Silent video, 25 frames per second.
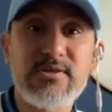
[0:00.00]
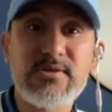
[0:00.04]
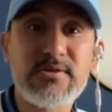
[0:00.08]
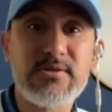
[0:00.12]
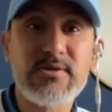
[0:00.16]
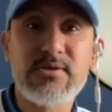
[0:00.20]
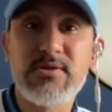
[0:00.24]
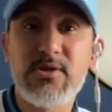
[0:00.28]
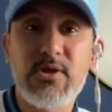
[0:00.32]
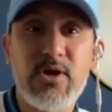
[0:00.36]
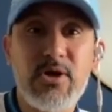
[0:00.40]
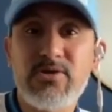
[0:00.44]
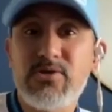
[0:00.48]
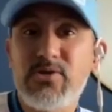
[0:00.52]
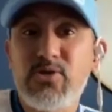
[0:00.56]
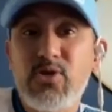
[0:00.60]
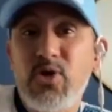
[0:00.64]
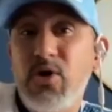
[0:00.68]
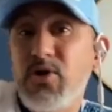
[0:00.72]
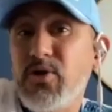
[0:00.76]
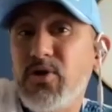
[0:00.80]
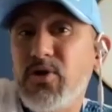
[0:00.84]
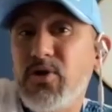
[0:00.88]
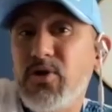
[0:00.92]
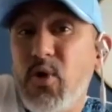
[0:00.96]
not
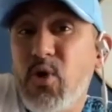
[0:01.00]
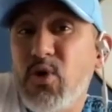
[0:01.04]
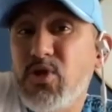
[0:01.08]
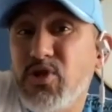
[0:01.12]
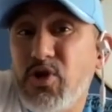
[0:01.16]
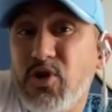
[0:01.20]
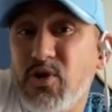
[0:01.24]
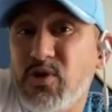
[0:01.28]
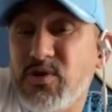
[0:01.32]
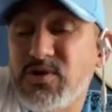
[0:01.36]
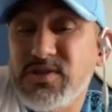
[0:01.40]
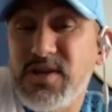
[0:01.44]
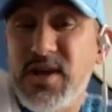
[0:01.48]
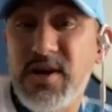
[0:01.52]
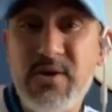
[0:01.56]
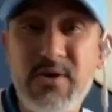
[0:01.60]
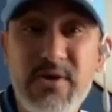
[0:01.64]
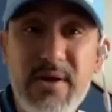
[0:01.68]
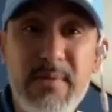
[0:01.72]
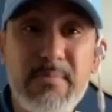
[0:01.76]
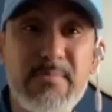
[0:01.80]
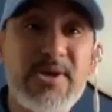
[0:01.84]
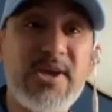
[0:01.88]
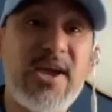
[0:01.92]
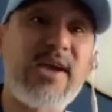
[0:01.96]
all the girls are gonna
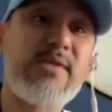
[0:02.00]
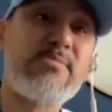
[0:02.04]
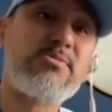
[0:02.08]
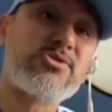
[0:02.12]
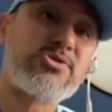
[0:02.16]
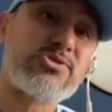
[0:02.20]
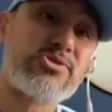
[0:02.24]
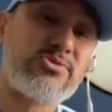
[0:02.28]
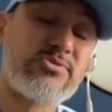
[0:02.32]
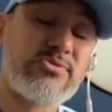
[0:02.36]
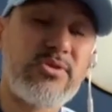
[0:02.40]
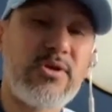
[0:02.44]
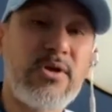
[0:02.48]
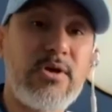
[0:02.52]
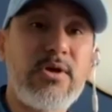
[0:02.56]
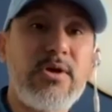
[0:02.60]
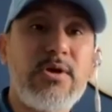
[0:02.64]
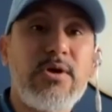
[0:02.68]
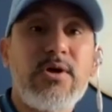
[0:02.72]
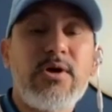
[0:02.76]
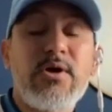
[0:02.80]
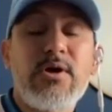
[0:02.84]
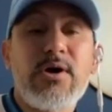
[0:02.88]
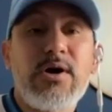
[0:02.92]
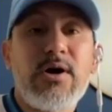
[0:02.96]
be able to
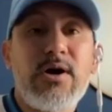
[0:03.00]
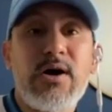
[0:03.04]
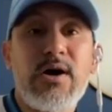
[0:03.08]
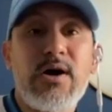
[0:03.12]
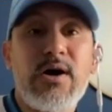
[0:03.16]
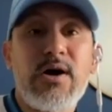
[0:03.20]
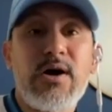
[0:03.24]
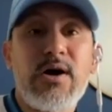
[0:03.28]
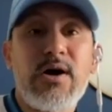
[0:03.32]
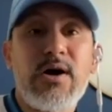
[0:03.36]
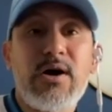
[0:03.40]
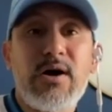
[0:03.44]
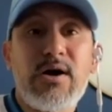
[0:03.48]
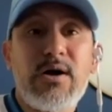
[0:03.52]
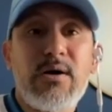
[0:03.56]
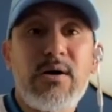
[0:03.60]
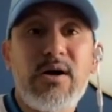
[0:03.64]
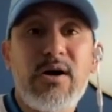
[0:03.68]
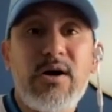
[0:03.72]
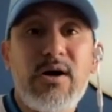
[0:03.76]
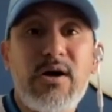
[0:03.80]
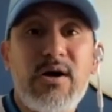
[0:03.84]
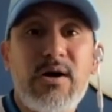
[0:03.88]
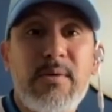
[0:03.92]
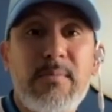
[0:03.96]
uh,
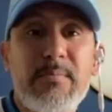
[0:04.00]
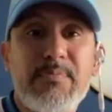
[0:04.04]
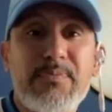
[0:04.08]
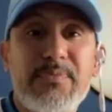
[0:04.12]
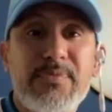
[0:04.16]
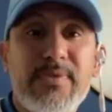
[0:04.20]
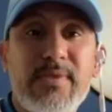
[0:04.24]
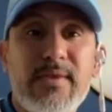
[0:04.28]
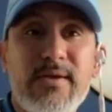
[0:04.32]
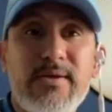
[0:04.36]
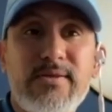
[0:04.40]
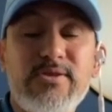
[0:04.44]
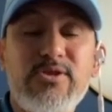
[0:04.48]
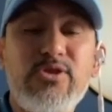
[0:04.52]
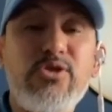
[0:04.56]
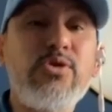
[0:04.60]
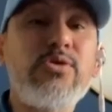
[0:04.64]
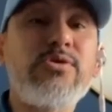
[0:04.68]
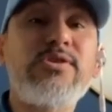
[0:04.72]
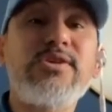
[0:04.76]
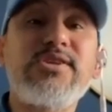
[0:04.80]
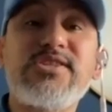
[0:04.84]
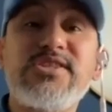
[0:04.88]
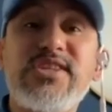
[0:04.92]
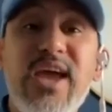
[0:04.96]
um, do
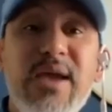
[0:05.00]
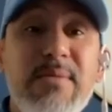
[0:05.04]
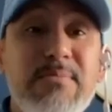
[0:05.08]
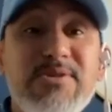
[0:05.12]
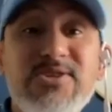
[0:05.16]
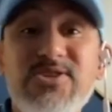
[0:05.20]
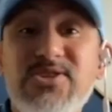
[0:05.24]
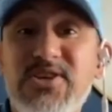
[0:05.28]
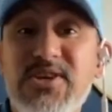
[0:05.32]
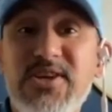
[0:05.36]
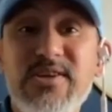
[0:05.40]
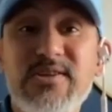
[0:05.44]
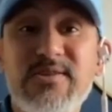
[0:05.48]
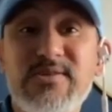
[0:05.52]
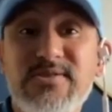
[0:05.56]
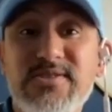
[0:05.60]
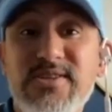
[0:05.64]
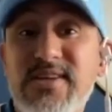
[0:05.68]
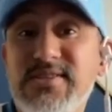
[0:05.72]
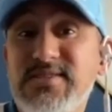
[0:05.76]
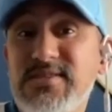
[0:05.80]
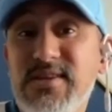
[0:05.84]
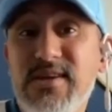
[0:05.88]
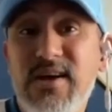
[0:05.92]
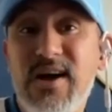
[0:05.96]
the same skills
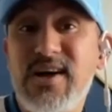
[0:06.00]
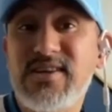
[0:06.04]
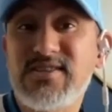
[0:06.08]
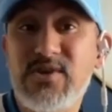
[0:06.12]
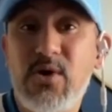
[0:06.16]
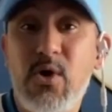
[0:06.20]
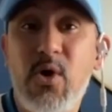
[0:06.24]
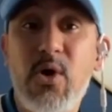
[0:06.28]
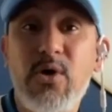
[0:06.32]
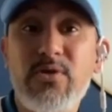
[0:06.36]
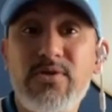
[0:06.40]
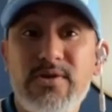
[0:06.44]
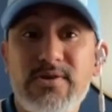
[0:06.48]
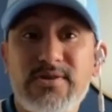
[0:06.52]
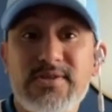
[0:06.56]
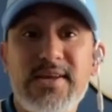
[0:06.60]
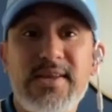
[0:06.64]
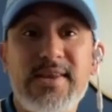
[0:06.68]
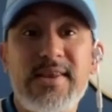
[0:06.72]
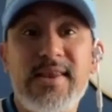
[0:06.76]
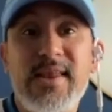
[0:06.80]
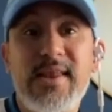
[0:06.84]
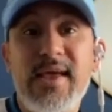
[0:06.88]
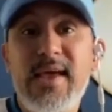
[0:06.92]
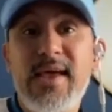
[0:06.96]
as others.
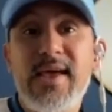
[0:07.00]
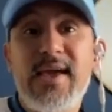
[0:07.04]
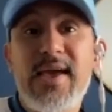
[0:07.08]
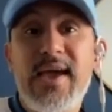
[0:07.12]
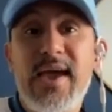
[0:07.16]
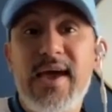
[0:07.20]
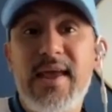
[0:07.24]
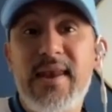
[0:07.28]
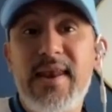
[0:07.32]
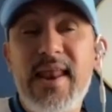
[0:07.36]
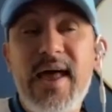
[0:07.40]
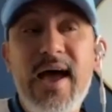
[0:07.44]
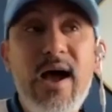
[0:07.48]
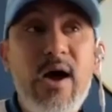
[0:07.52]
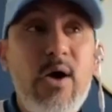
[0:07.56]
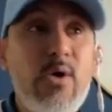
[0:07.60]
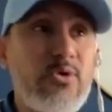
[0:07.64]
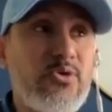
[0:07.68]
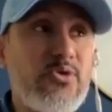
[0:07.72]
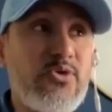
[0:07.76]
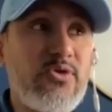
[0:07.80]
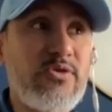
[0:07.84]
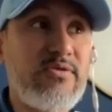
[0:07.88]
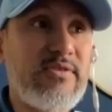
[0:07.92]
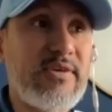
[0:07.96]
And now
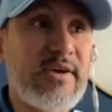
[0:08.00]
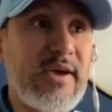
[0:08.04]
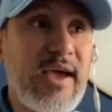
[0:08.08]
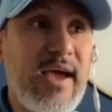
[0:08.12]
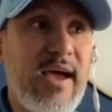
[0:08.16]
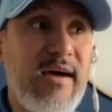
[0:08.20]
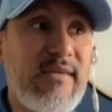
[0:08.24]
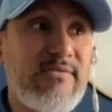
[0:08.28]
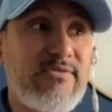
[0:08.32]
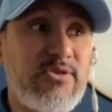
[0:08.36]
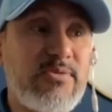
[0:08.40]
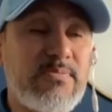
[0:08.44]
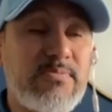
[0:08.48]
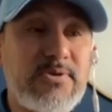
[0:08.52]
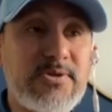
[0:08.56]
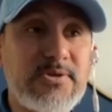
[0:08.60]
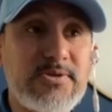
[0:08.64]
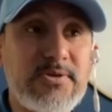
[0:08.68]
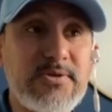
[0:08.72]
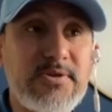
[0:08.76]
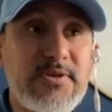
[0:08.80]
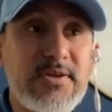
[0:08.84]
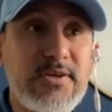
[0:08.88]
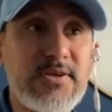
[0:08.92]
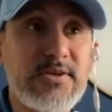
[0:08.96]
you even have the
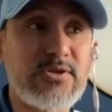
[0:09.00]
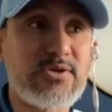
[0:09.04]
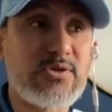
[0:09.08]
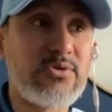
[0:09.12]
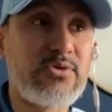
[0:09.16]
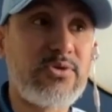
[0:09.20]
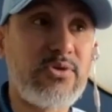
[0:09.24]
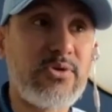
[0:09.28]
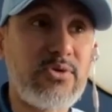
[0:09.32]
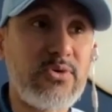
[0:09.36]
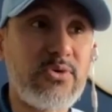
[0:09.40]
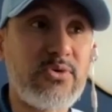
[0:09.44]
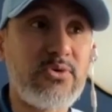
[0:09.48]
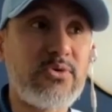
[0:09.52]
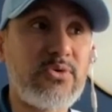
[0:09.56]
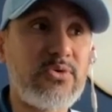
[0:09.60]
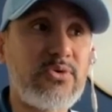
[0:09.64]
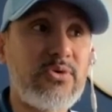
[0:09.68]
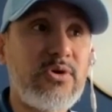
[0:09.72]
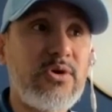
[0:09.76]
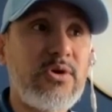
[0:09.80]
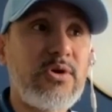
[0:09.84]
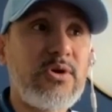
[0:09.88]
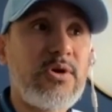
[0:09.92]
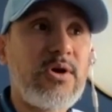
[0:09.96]
opportunity to
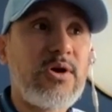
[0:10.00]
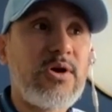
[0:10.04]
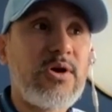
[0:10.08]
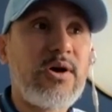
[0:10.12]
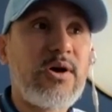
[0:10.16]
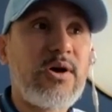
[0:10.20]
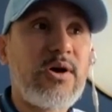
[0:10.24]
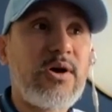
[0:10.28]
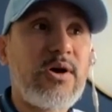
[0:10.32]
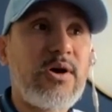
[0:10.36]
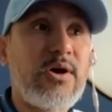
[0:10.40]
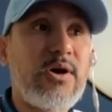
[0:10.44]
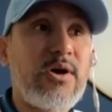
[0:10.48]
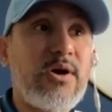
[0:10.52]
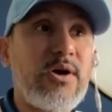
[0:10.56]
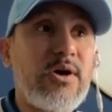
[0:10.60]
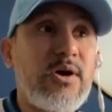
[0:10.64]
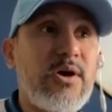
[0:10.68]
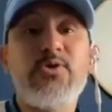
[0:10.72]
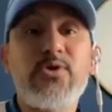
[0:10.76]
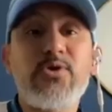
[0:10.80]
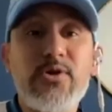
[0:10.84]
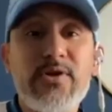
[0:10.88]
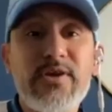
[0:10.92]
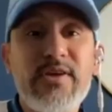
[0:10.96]
do.
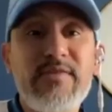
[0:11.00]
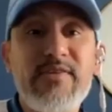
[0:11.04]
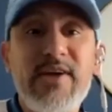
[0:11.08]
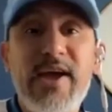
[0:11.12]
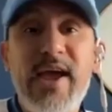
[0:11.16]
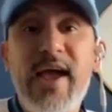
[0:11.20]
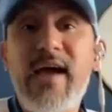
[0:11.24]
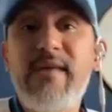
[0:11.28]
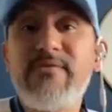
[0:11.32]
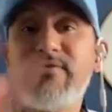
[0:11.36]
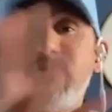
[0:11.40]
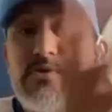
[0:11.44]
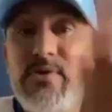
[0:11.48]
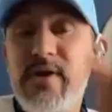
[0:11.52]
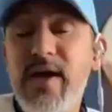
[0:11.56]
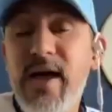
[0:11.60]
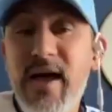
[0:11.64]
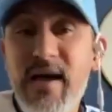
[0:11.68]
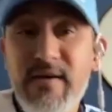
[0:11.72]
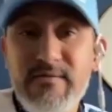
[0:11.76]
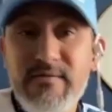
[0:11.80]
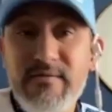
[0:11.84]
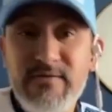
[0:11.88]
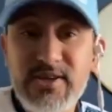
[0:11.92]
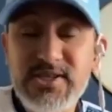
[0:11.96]
You don't even have to
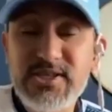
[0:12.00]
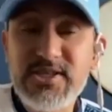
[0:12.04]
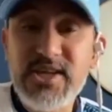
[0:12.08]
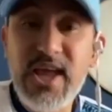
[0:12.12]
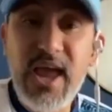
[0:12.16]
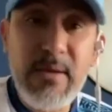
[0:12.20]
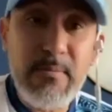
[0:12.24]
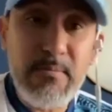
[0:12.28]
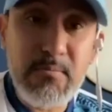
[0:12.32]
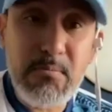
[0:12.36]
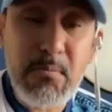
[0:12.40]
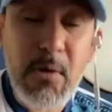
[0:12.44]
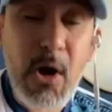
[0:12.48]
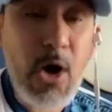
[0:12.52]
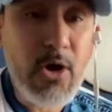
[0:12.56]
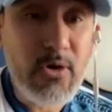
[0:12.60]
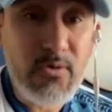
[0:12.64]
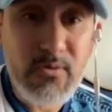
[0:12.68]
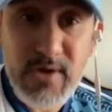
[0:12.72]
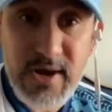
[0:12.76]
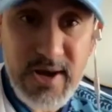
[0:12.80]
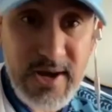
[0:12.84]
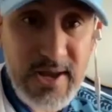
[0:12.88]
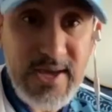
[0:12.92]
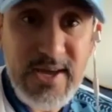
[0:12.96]
have a same bar
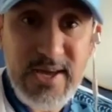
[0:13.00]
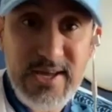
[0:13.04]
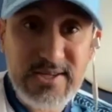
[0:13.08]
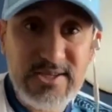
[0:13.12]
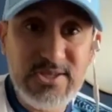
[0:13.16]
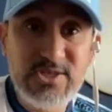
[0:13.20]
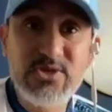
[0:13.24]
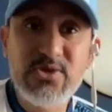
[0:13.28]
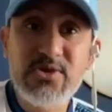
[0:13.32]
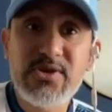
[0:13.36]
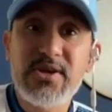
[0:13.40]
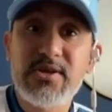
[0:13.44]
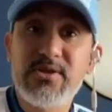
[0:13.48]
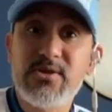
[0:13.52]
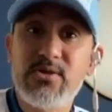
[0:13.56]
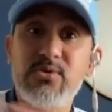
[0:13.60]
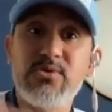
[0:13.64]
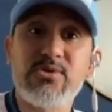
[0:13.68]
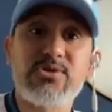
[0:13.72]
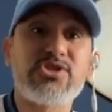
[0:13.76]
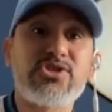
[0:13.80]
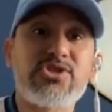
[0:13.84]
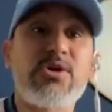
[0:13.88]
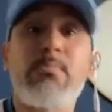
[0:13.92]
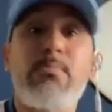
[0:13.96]
release. You can do
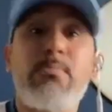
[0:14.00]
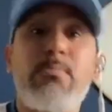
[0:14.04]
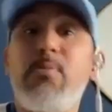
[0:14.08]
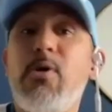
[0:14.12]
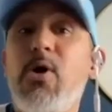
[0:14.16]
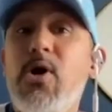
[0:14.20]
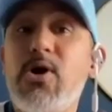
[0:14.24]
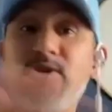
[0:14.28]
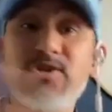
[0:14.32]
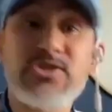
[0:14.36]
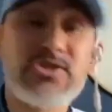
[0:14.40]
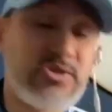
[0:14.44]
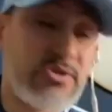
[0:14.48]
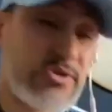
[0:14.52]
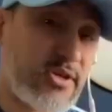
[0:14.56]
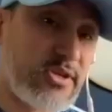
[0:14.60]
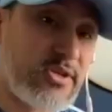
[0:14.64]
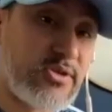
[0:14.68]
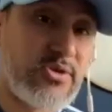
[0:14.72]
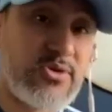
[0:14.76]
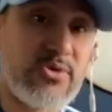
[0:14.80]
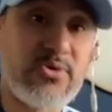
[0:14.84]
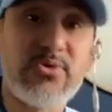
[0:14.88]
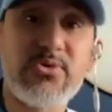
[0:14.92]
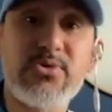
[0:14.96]
Shaposh, you can
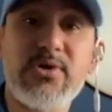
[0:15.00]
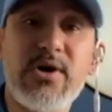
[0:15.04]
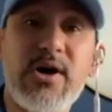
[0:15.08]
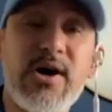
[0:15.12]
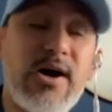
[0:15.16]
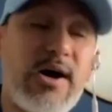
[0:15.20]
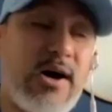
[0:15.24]
do